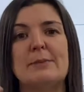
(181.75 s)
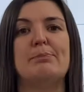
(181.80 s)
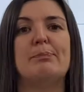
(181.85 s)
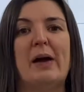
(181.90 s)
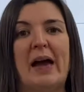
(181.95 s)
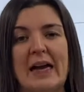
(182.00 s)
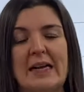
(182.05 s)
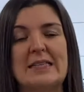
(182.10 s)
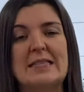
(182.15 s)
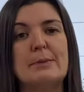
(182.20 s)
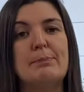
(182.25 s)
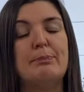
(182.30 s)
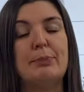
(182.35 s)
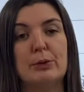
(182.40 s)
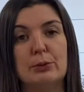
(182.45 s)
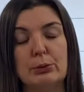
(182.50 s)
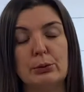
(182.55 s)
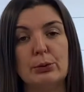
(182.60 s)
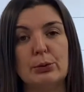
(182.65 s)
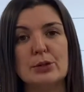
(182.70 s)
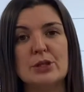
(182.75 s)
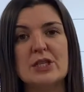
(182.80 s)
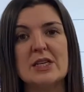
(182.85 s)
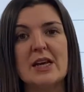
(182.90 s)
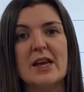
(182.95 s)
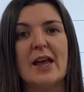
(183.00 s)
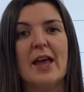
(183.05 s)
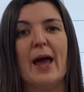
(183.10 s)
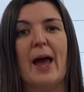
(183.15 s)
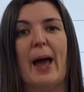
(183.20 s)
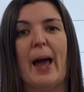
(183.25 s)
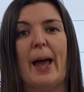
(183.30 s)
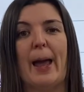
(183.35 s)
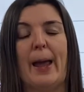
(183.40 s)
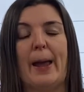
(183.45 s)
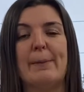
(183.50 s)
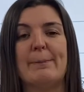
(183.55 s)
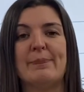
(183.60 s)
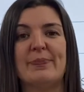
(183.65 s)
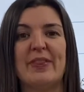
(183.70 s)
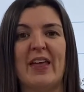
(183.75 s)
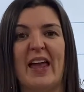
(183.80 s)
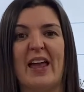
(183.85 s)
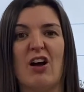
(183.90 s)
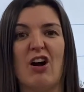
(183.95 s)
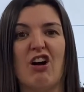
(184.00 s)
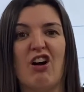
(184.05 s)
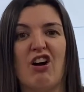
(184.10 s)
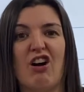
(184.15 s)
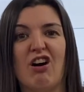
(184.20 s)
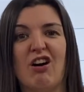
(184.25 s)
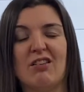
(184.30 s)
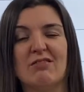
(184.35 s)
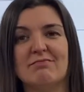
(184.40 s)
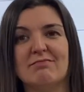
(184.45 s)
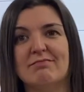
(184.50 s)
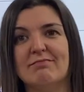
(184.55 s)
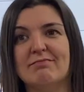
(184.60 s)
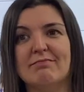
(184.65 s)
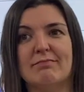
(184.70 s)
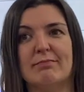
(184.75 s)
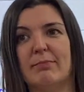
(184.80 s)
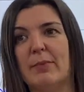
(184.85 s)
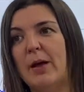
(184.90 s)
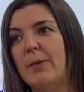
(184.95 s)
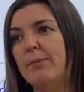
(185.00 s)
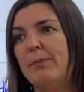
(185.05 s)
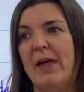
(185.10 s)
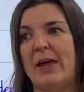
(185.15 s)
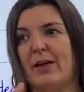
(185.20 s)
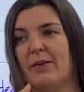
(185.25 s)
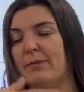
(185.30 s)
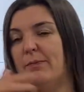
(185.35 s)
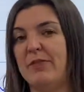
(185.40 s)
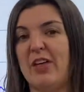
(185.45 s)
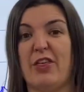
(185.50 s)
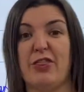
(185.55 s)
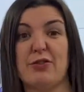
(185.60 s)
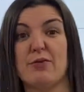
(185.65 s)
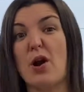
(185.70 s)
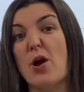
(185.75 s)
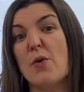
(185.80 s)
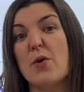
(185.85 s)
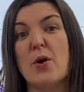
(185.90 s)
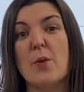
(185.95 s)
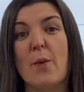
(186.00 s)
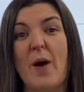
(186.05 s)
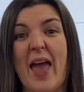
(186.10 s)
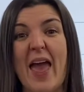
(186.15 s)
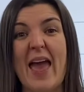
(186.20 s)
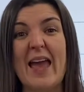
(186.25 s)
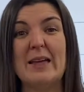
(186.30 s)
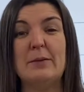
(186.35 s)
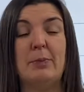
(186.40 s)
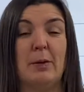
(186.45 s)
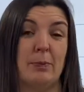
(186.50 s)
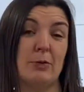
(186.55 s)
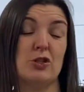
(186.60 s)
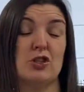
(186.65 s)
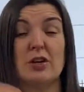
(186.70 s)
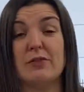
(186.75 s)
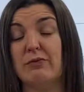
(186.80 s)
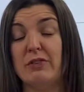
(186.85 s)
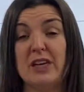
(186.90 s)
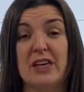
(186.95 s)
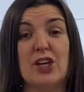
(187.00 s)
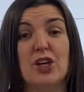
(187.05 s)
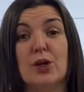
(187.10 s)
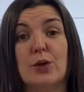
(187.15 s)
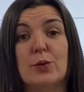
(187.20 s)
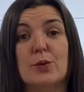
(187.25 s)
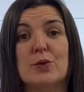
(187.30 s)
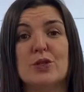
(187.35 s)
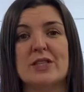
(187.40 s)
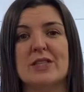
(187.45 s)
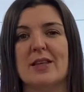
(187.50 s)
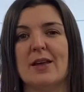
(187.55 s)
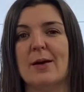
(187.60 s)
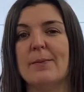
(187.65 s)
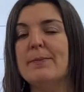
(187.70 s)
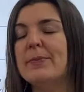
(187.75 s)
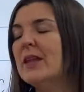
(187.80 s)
bags are bought. Um, they are, they're, they're thrown away. People don't reuse them.